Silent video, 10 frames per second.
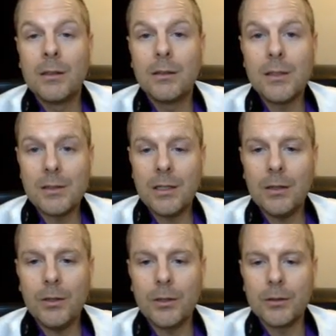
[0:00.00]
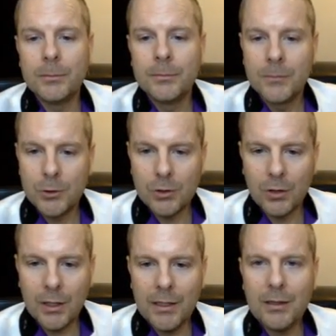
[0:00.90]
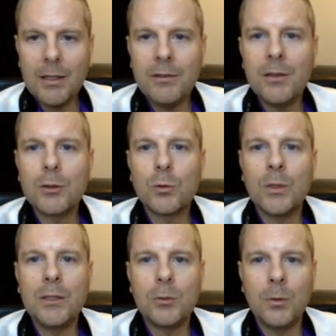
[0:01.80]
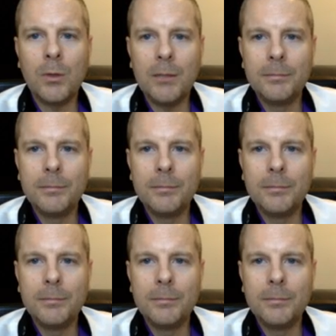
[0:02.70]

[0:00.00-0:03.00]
Let's take a look. July eleventh, twenty twenty.